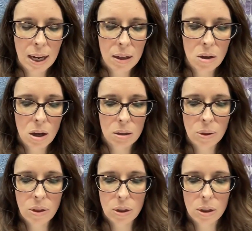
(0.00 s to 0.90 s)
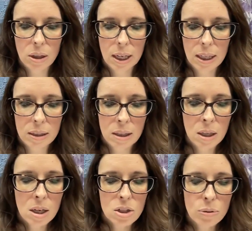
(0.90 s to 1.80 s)
a call with her, and
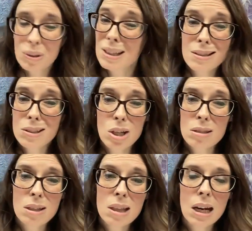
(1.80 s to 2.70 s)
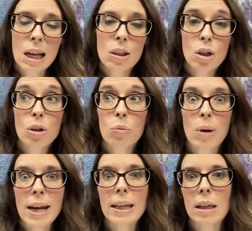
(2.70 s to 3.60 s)
she really suggested that I learn
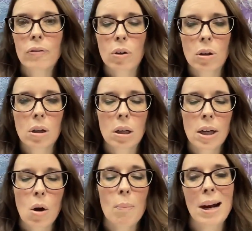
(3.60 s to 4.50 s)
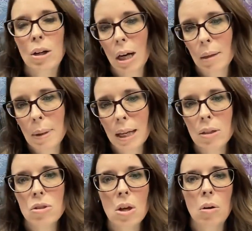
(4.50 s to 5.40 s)
Reiki for, my chronic
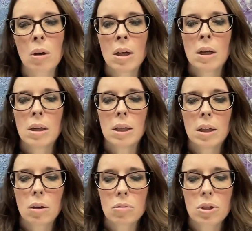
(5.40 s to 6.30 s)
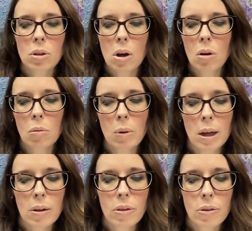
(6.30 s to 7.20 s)
pain. So, to go
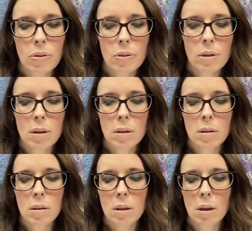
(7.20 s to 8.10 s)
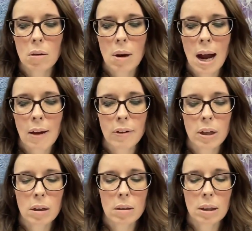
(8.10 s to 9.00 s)
with
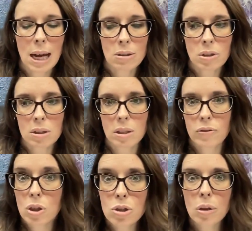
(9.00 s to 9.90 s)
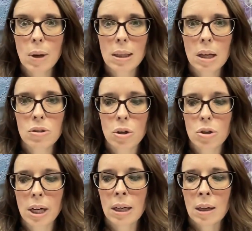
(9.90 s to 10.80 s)
having gastric sleeve surgery, weight loss
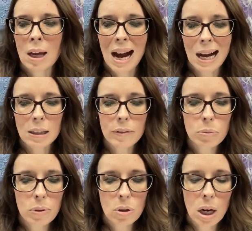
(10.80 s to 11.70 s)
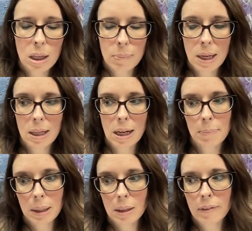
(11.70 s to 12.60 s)
surgery, I lived with chronic pain.
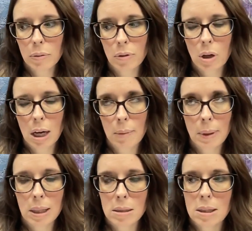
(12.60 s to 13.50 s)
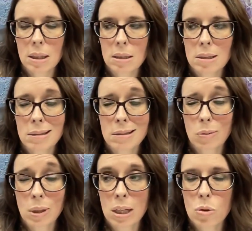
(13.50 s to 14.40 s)
I'd been living with chronic pain since
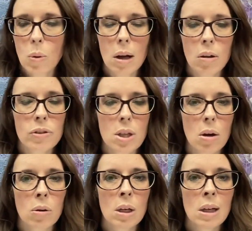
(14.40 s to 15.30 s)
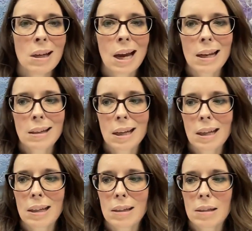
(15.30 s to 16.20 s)
2012. So, and
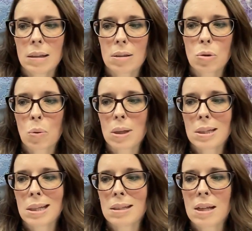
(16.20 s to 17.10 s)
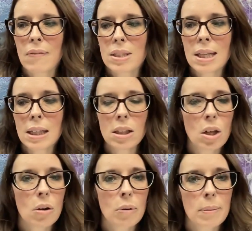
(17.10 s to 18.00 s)
in 2017,
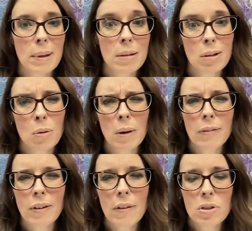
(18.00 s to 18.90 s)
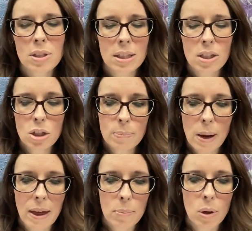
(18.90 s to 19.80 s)
it'd been quite 5 or 6 years
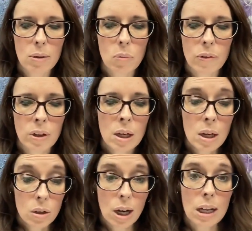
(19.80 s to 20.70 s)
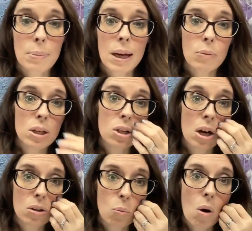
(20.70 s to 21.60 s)
by that point where chronic pain, where it's
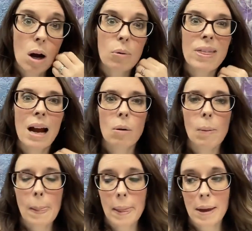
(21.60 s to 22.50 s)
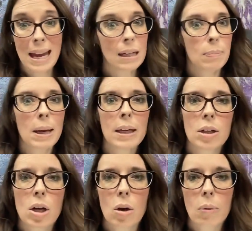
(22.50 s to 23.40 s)
hard to walk without any
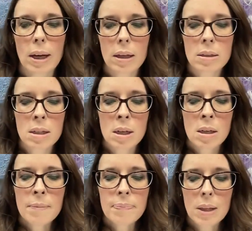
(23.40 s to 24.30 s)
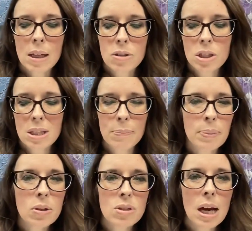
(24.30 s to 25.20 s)
pain, and
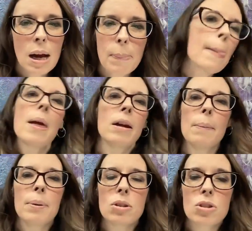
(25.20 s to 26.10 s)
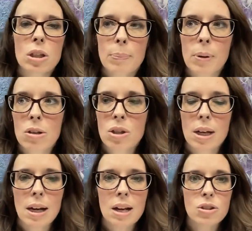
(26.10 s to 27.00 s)
it builds up, and it builds your
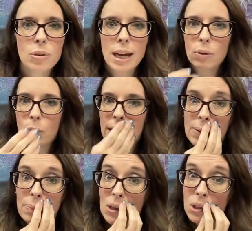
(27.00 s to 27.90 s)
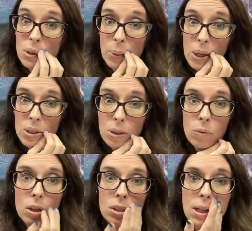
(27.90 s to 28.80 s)
depression. And as you gain weight, it makes your depression
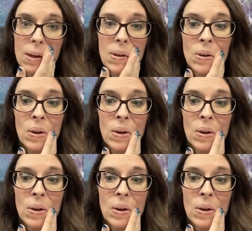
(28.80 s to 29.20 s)
worse. And